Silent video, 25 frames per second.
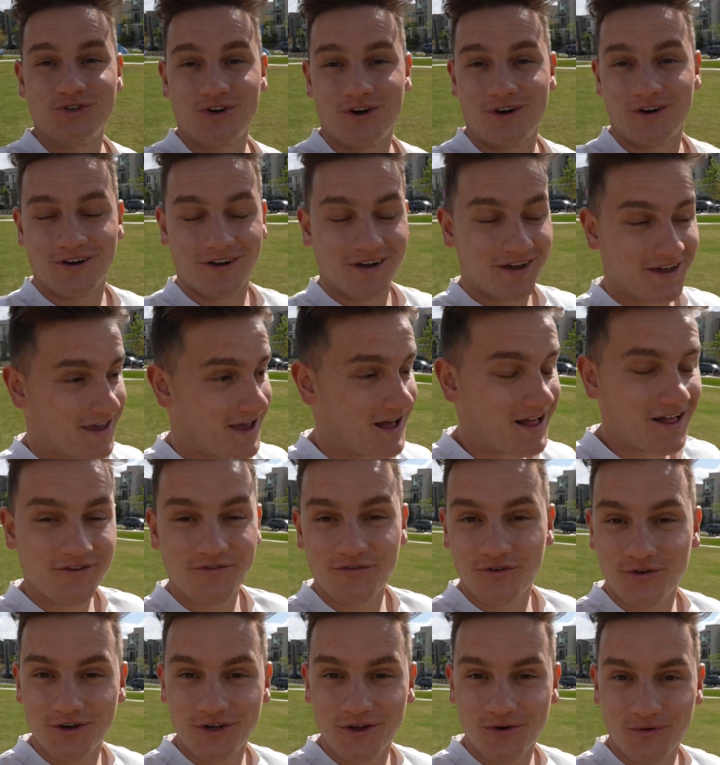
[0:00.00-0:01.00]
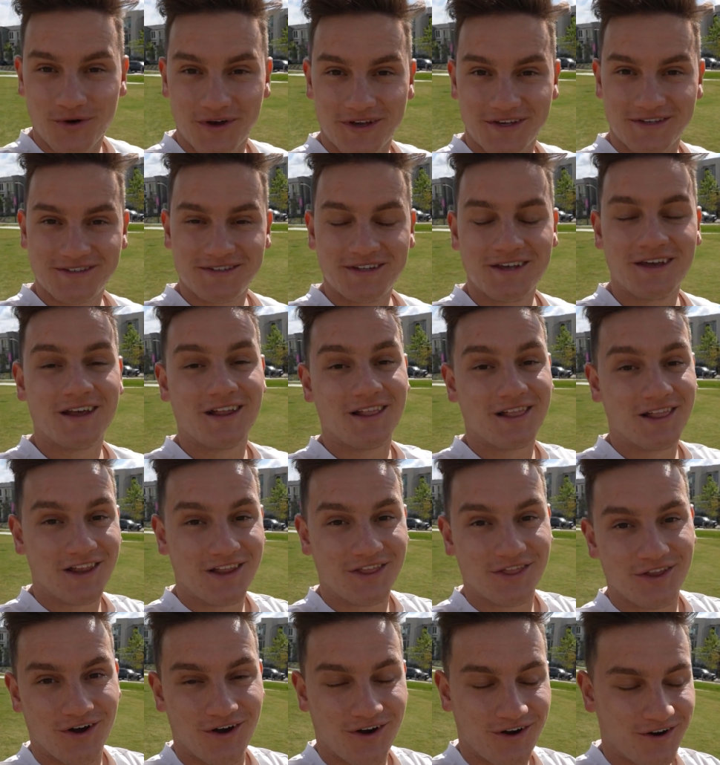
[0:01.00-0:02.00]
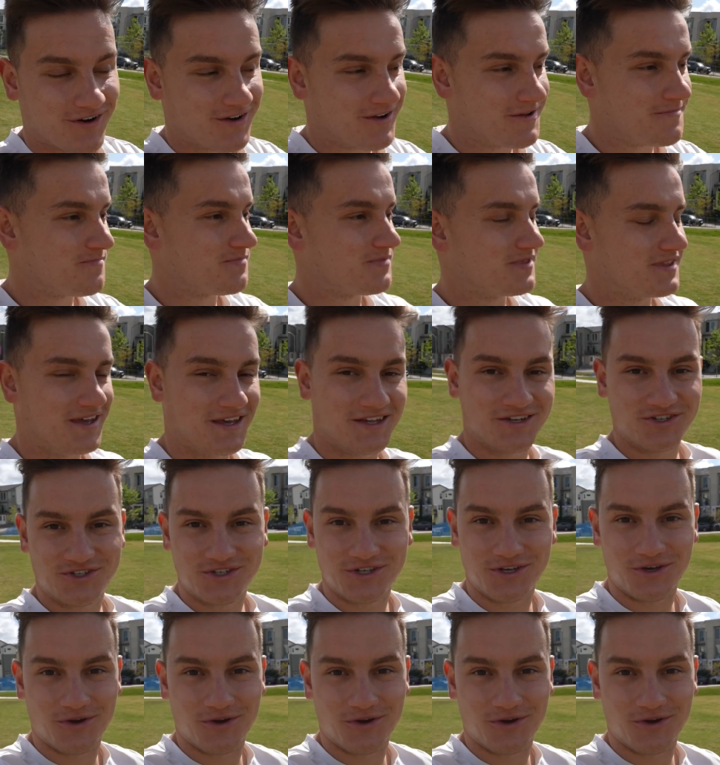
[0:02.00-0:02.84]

are California West, Lennar, and She